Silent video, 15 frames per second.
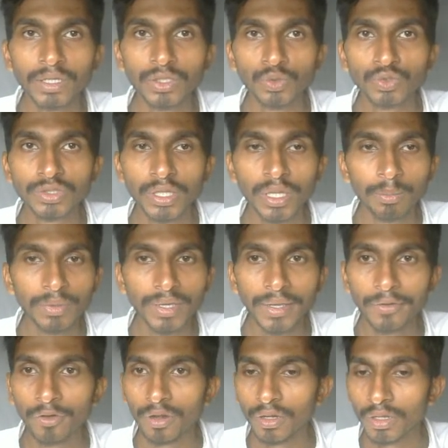use the API and
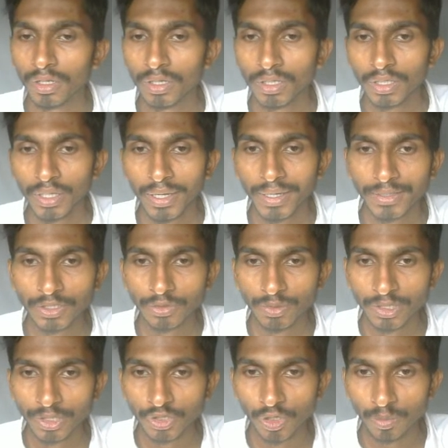all, and this way
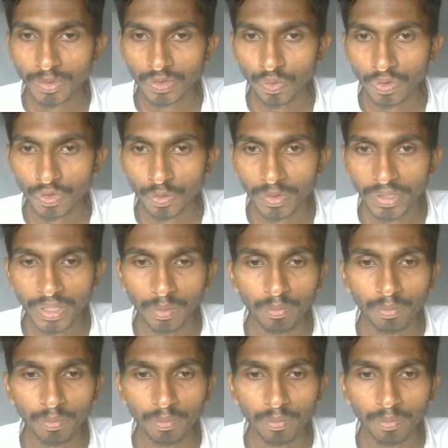the job is going to be done.